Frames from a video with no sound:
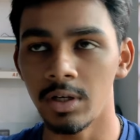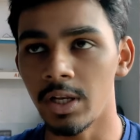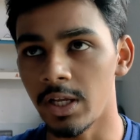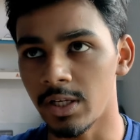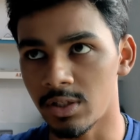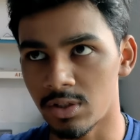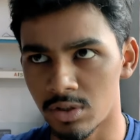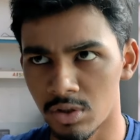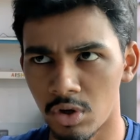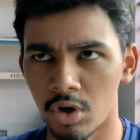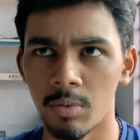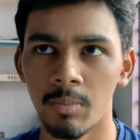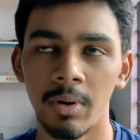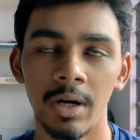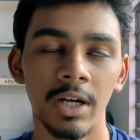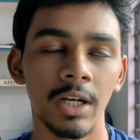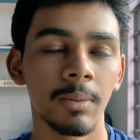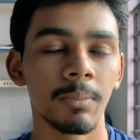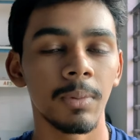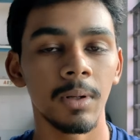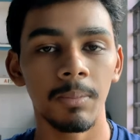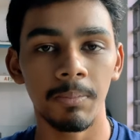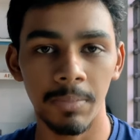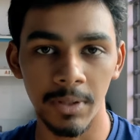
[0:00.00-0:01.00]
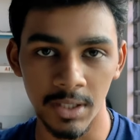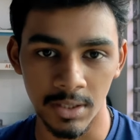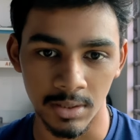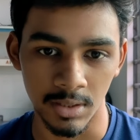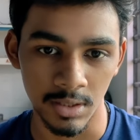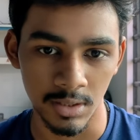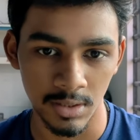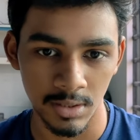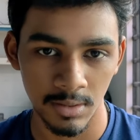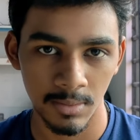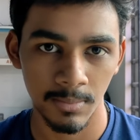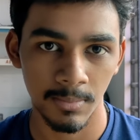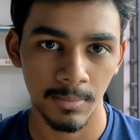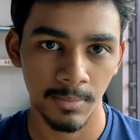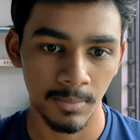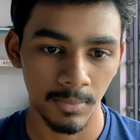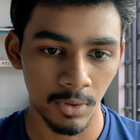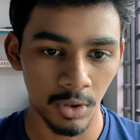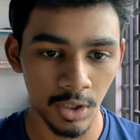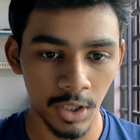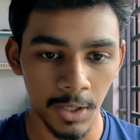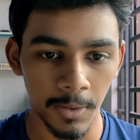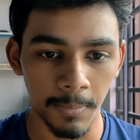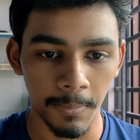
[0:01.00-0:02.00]
lists or multiple pieces.
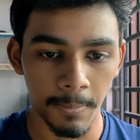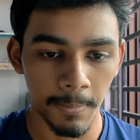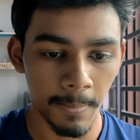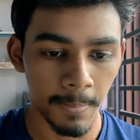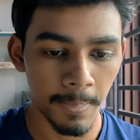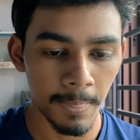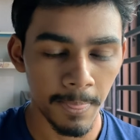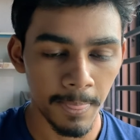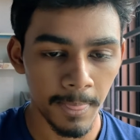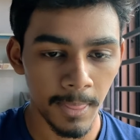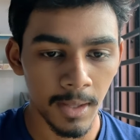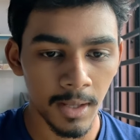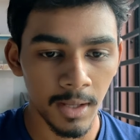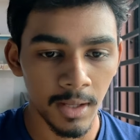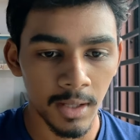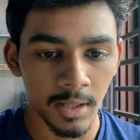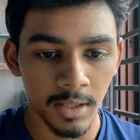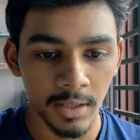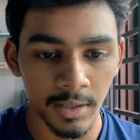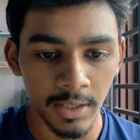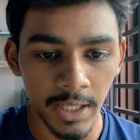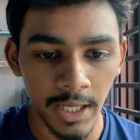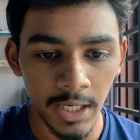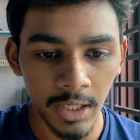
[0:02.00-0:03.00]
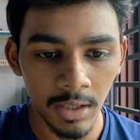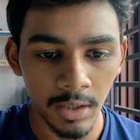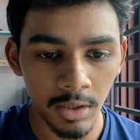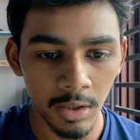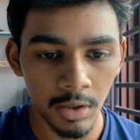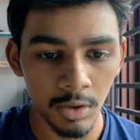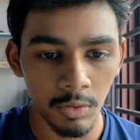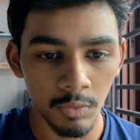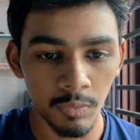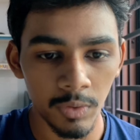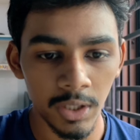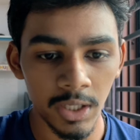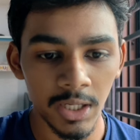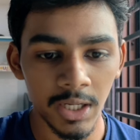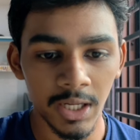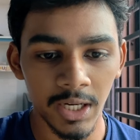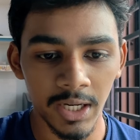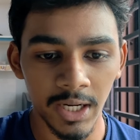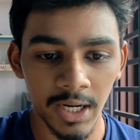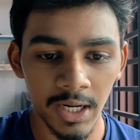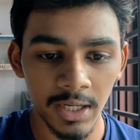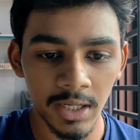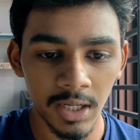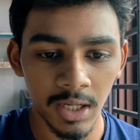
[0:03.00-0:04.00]
Okay, then we
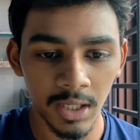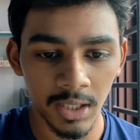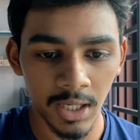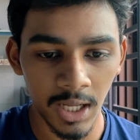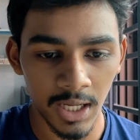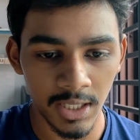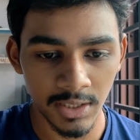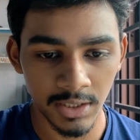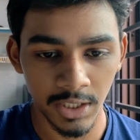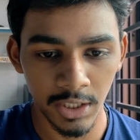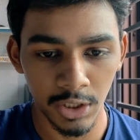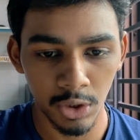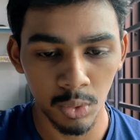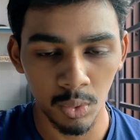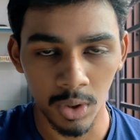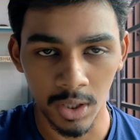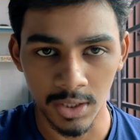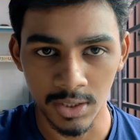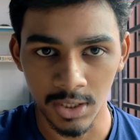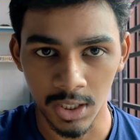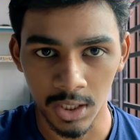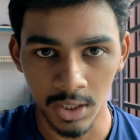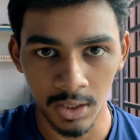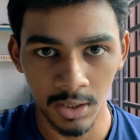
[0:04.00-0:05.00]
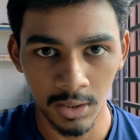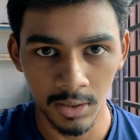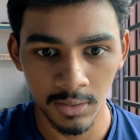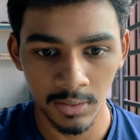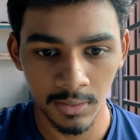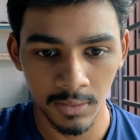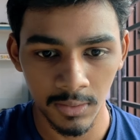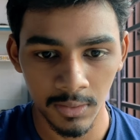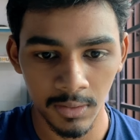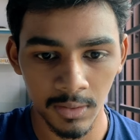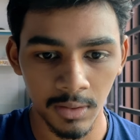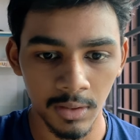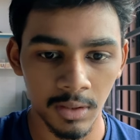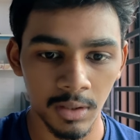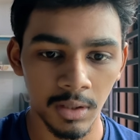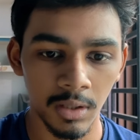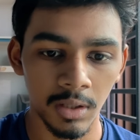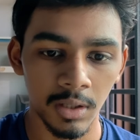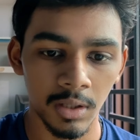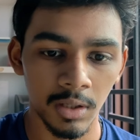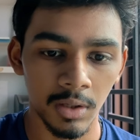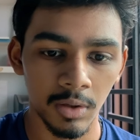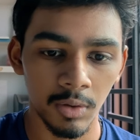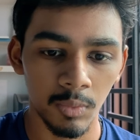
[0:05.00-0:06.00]
create a task into Asana.
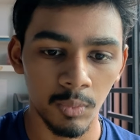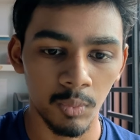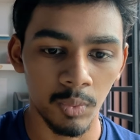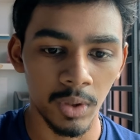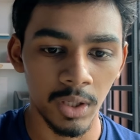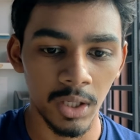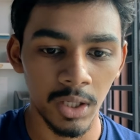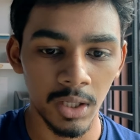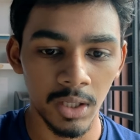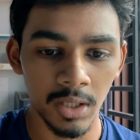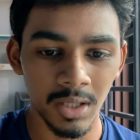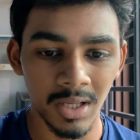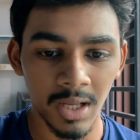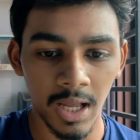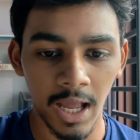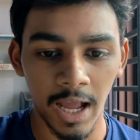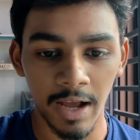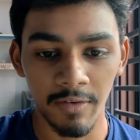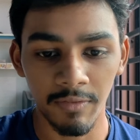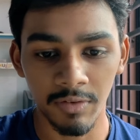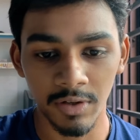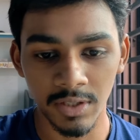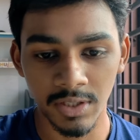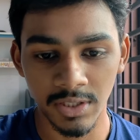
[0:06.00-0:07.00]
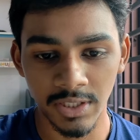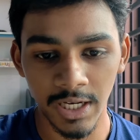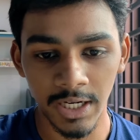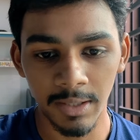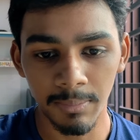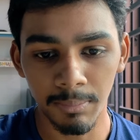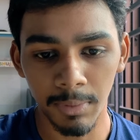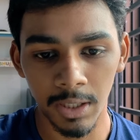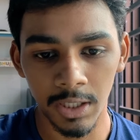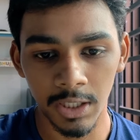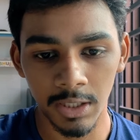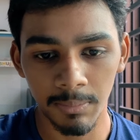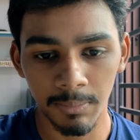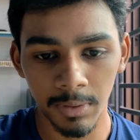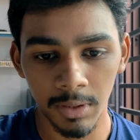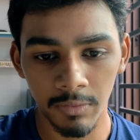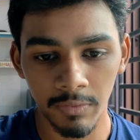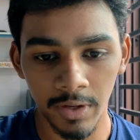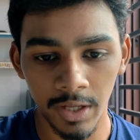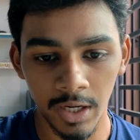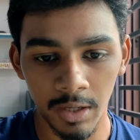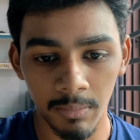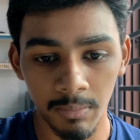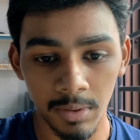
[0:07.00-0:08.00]
We have a set multiple
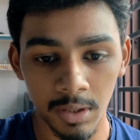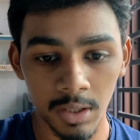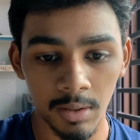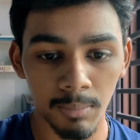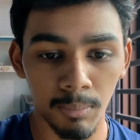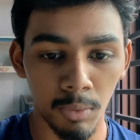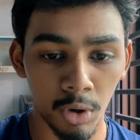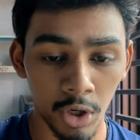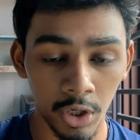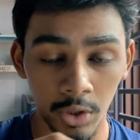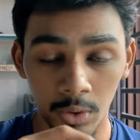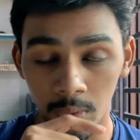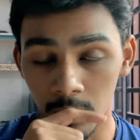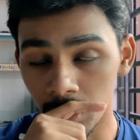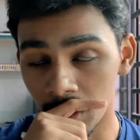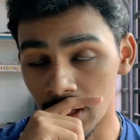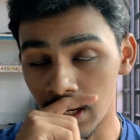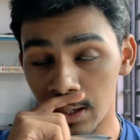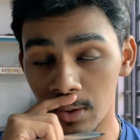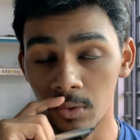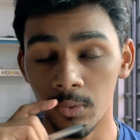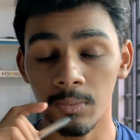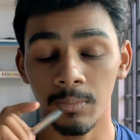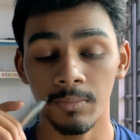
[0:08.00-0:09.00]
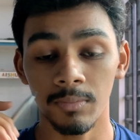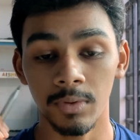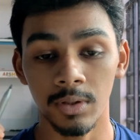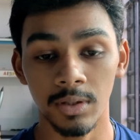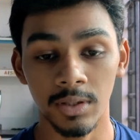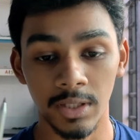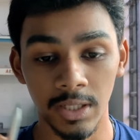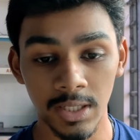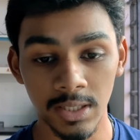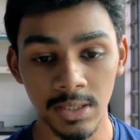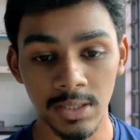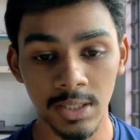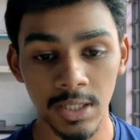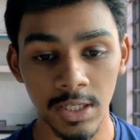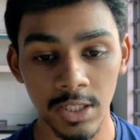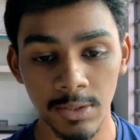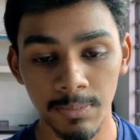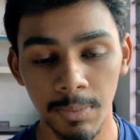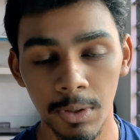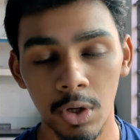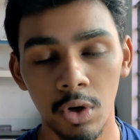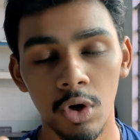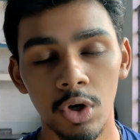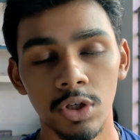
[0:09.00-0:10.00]
variable module. Now this is
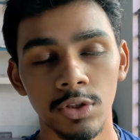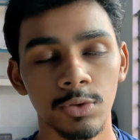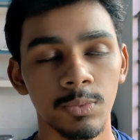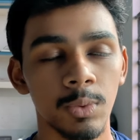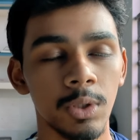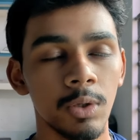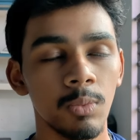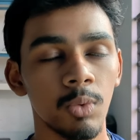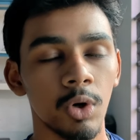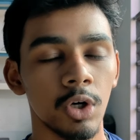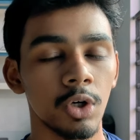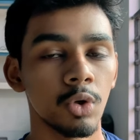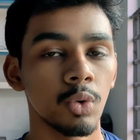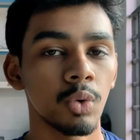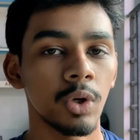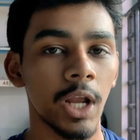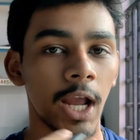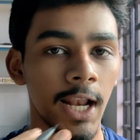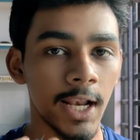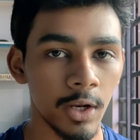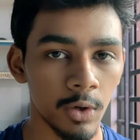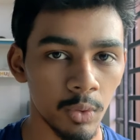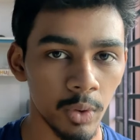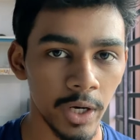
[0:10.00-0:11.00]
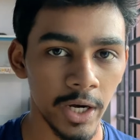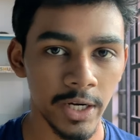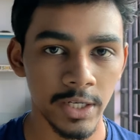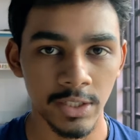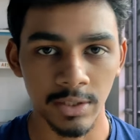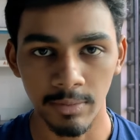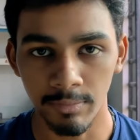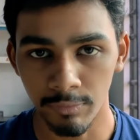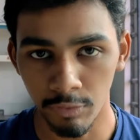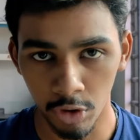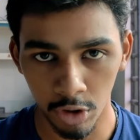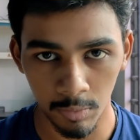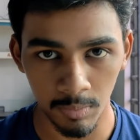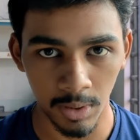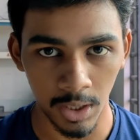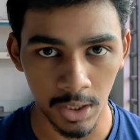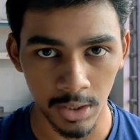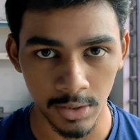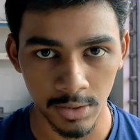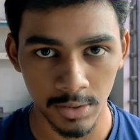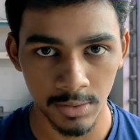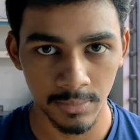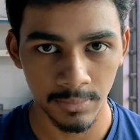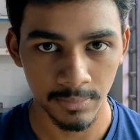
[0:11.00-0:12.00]
because we want to calculate some
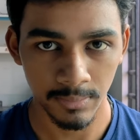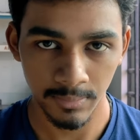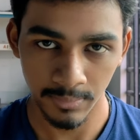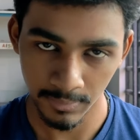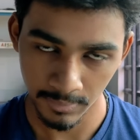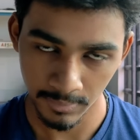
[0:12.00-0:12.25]
formulas.